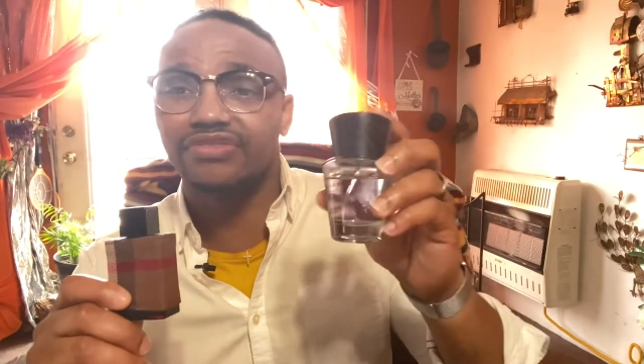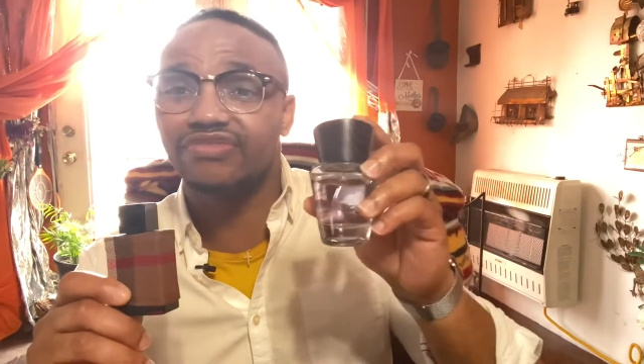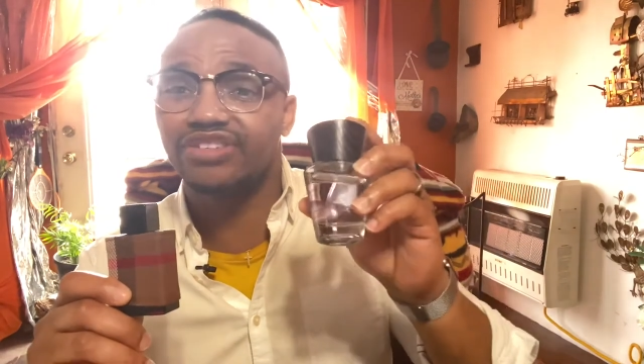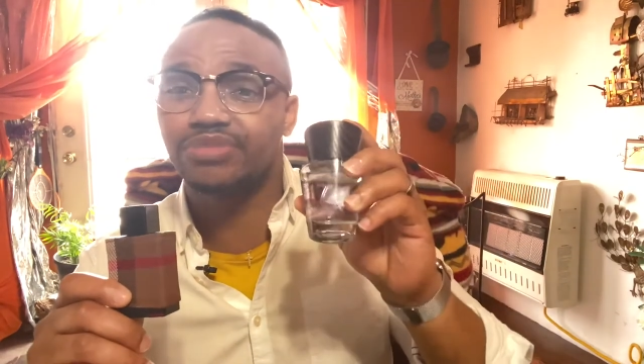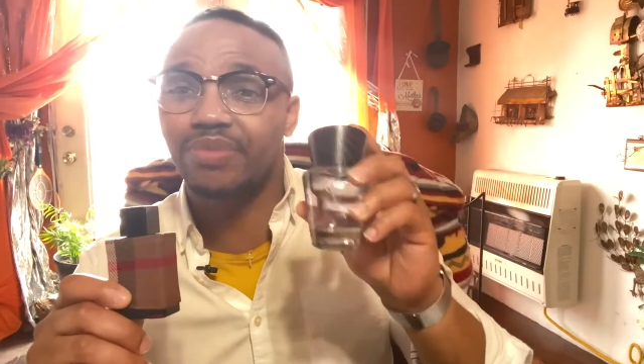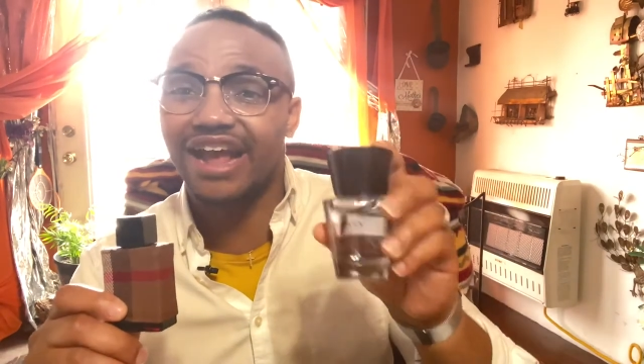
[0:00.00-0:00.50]

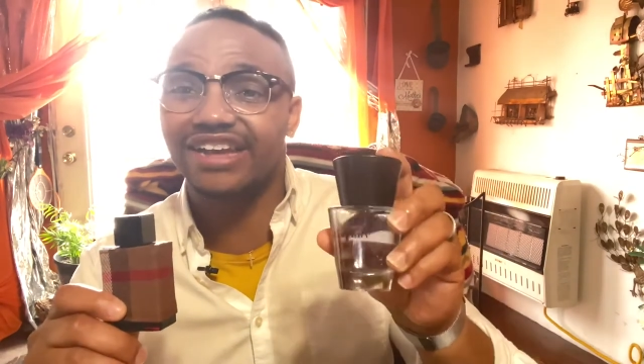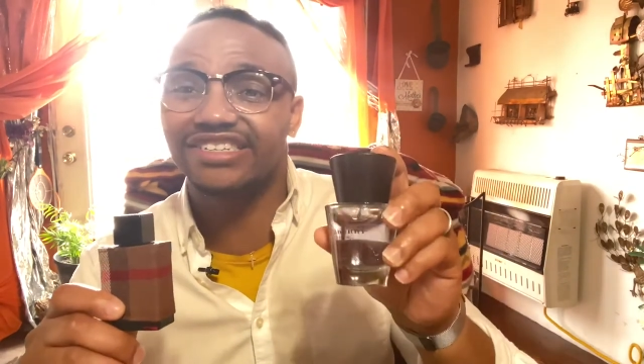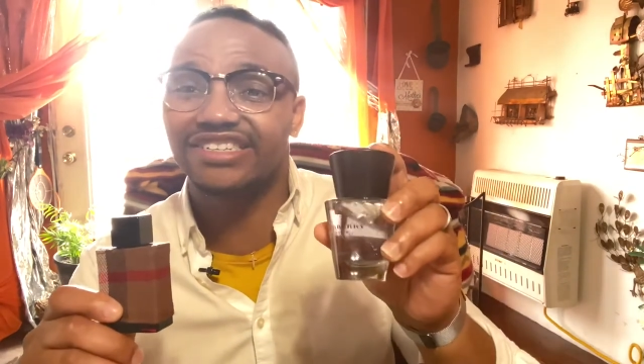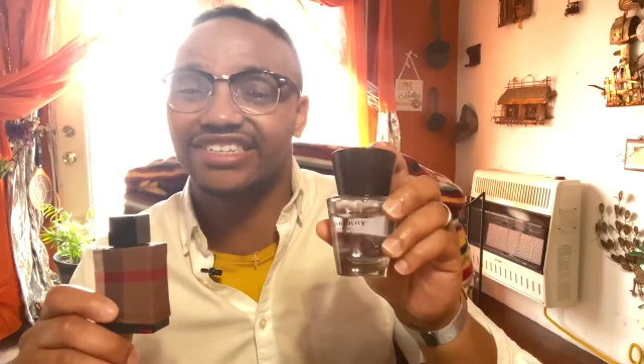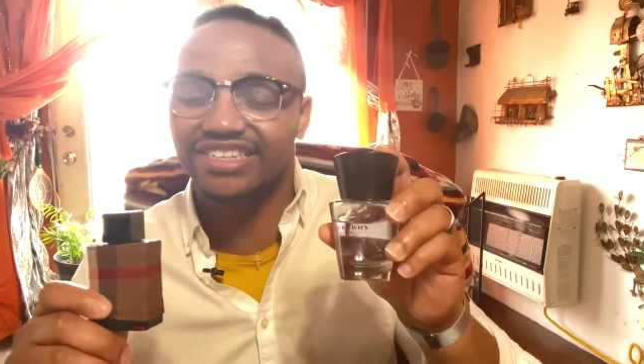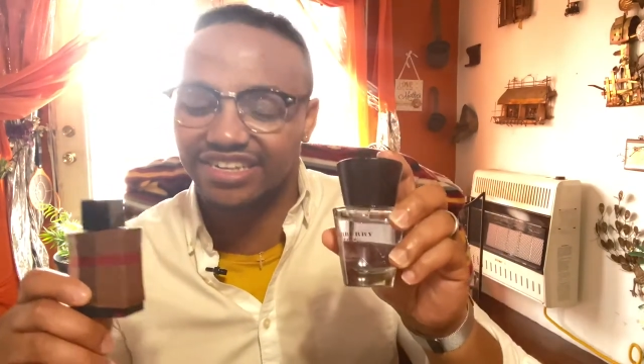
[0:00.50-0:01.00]

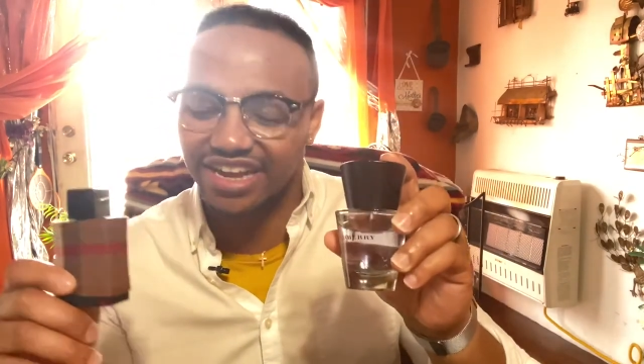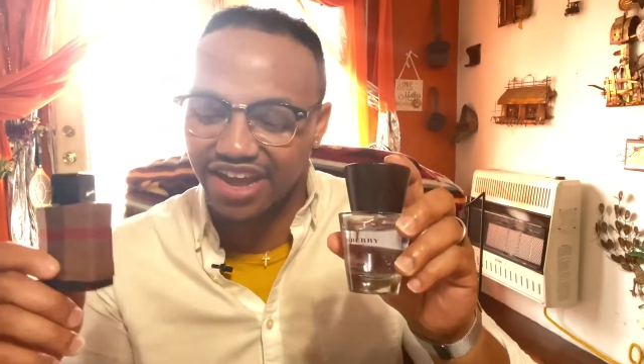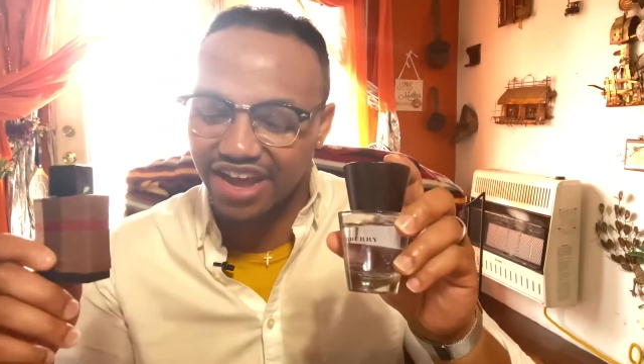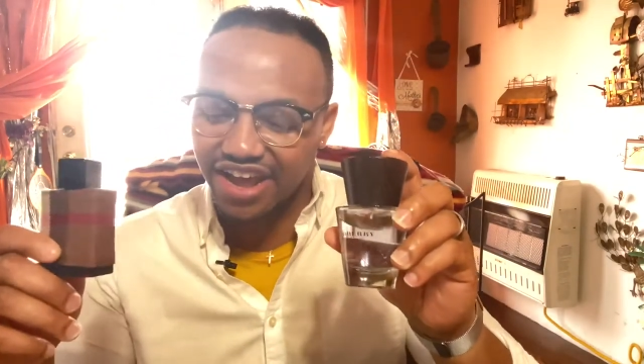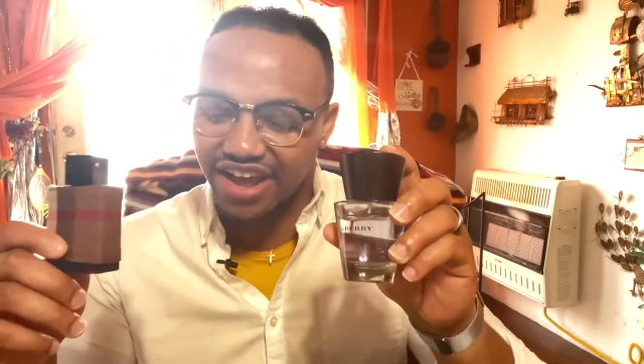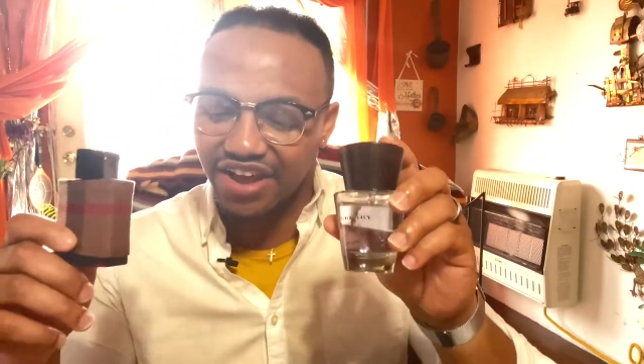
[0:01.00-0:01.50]
spicy,
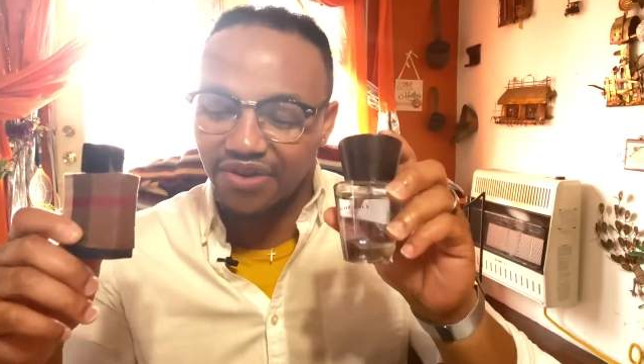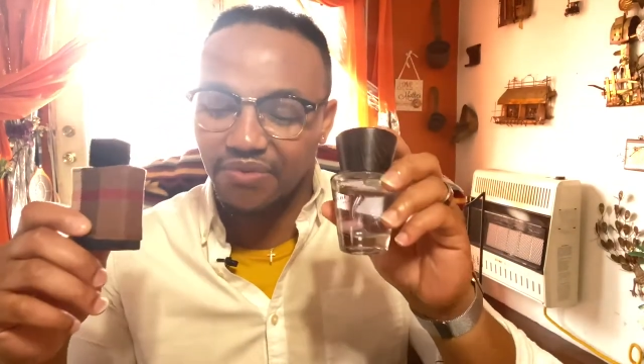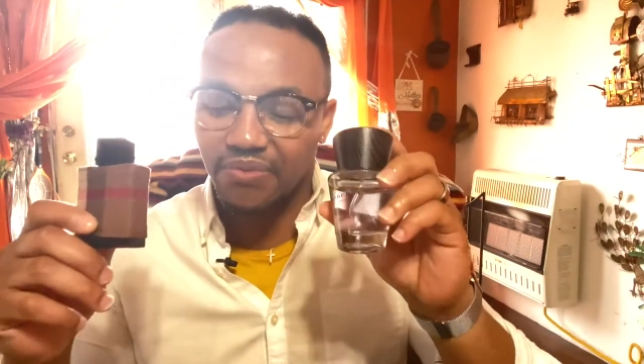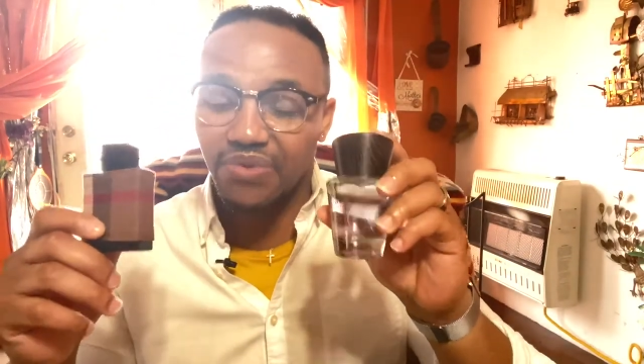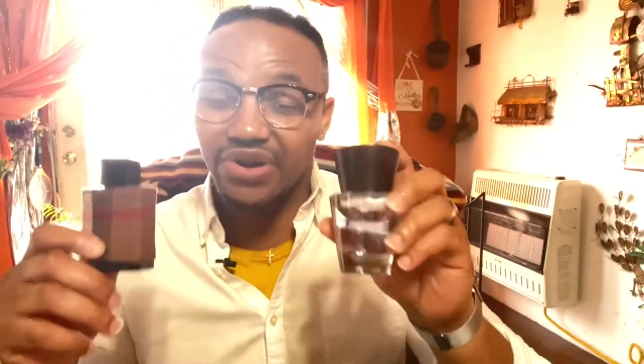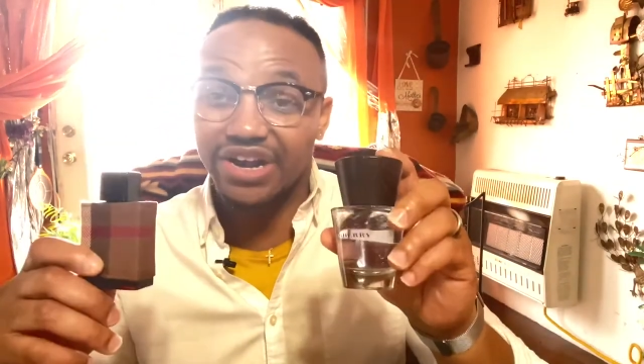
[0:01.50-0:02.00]

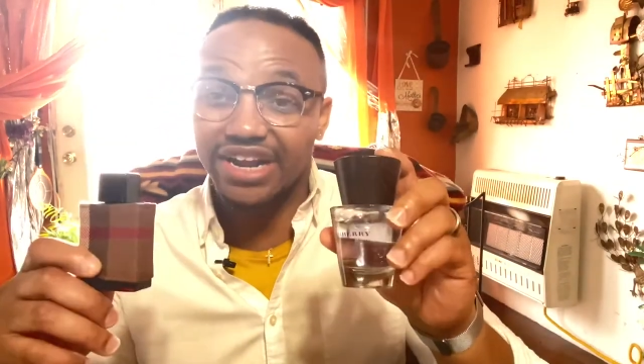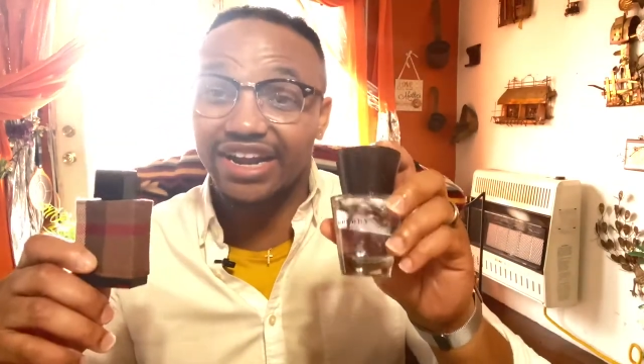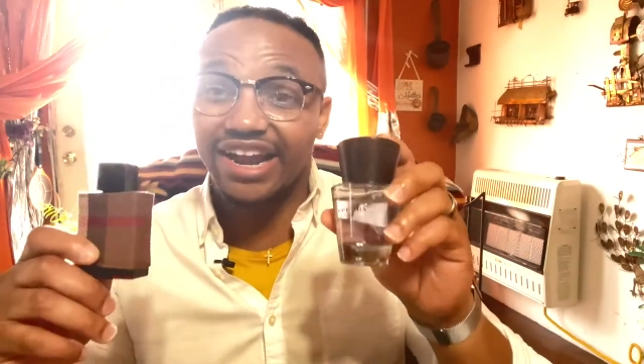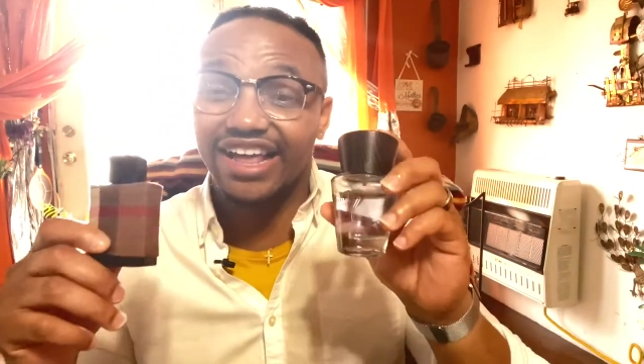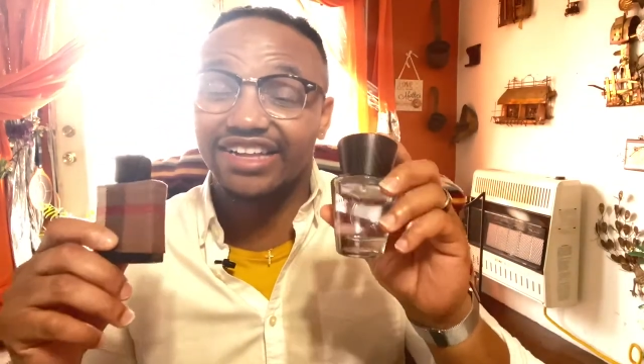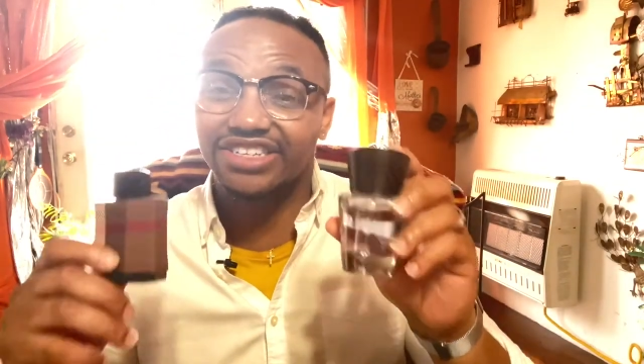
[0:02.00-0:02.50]
woody,
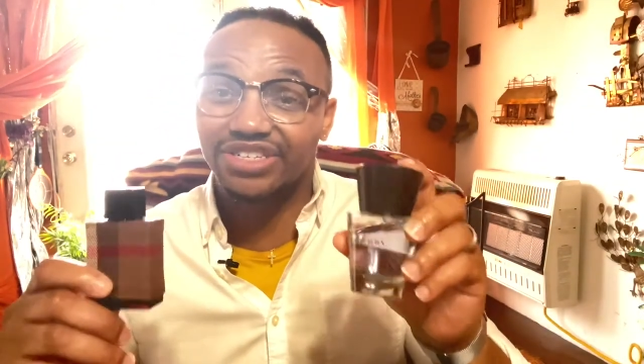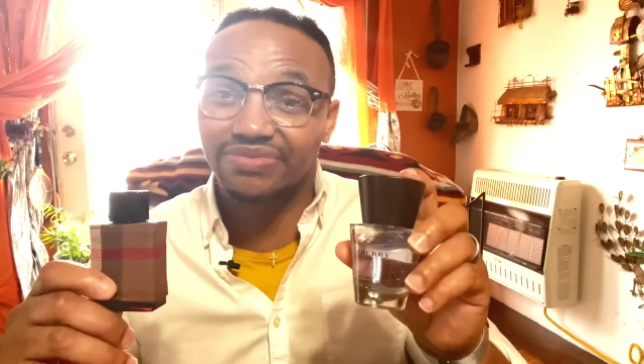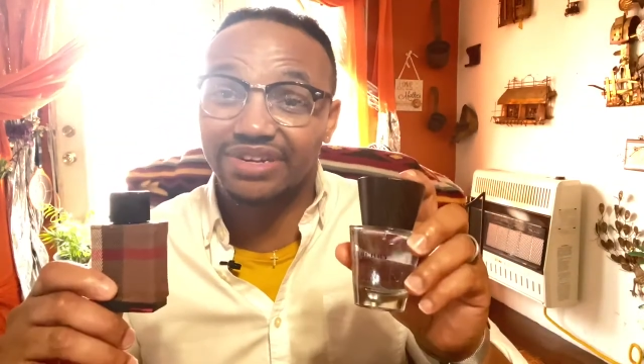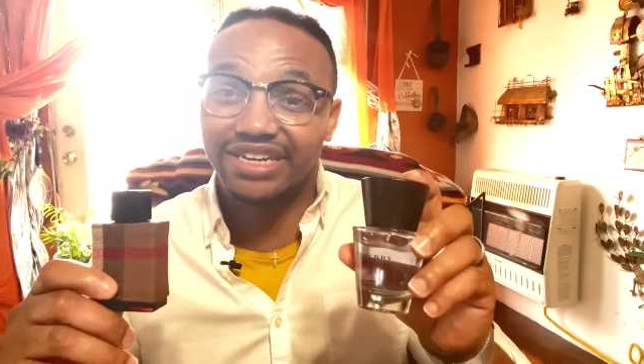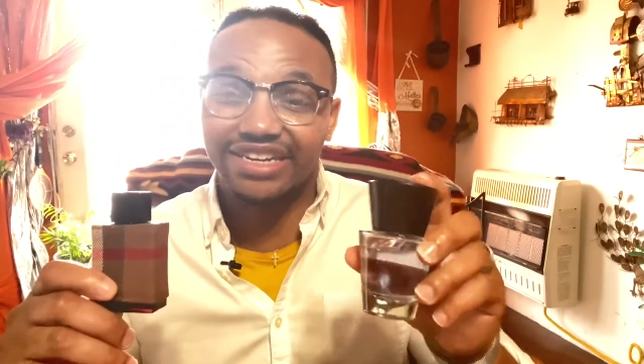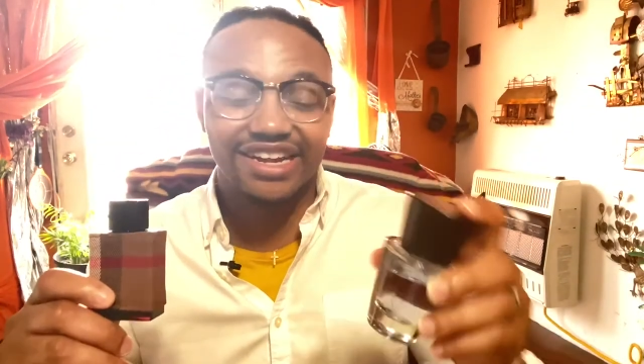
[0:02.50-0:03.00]
and
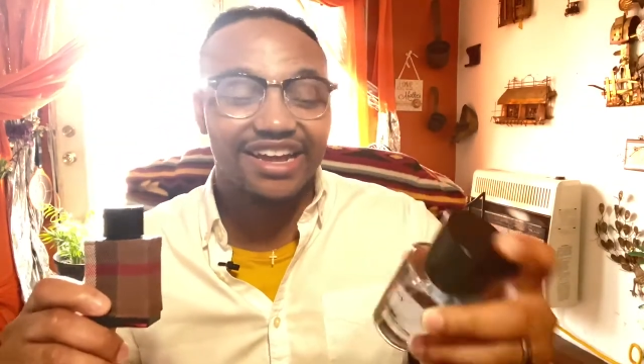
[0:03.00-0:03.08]
sweet.